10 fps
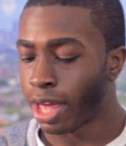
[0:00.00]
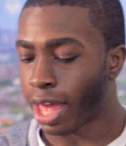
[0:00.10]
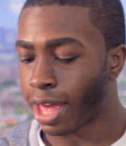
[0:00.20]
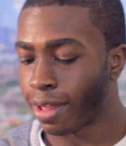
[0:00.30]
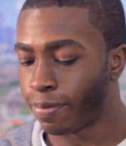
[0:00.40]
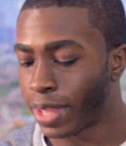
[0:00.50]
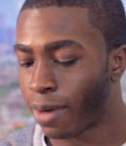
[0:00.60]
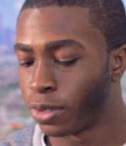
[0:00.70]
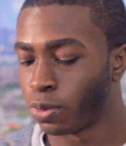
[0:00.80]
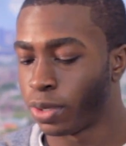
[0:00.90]
and
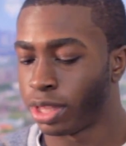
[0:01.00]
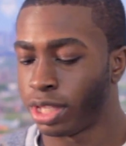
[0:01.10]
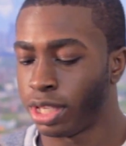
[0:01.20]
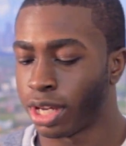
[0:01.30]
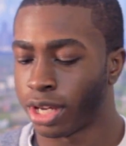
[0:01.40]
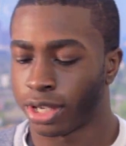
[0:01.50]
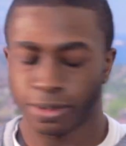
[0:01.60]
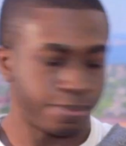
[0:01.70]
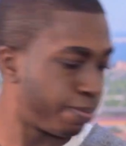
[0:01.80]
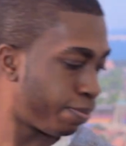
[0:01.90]
that was with
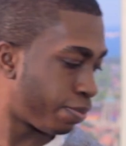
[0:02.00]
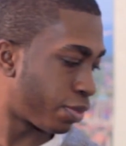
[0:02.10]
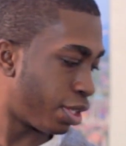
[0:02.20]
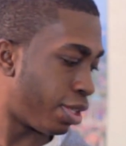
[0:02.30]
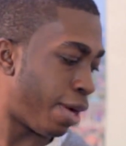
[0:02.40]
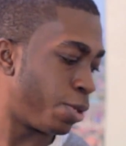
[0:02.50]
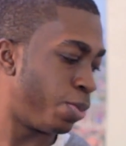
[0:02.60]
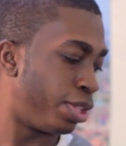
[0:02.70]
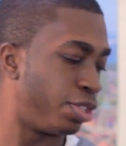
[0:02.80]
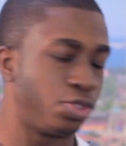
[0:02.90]
the
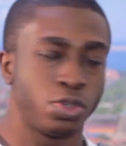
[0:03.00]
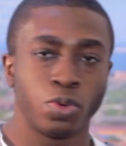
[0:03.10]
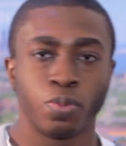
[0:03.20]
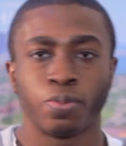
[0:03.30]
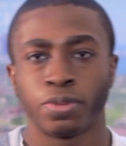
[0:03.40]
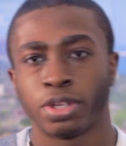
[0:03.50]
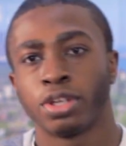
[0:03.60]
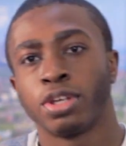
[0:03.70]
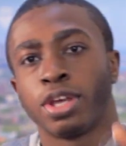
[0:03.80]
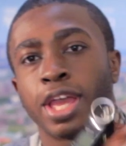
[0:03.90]
Zoom
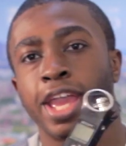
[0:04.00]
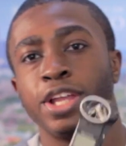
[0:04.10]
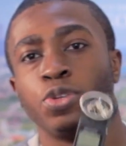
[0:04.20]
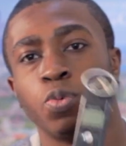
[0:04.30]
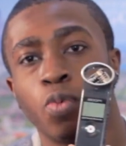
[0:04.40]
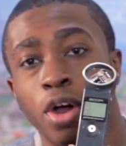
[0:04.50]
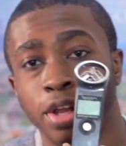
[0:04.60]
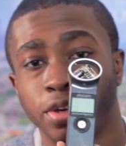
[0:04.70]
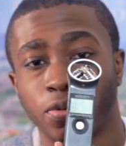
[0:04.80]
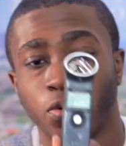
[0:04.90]

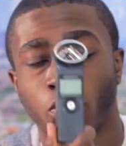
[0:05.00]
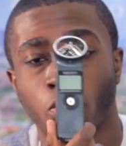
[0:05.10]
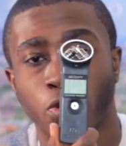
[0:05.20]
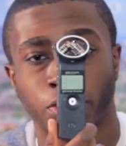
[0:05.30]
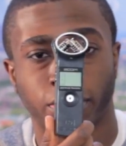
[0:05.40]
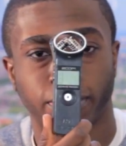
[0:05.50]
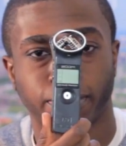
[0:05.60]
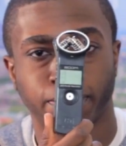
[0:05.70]
H1 recorder.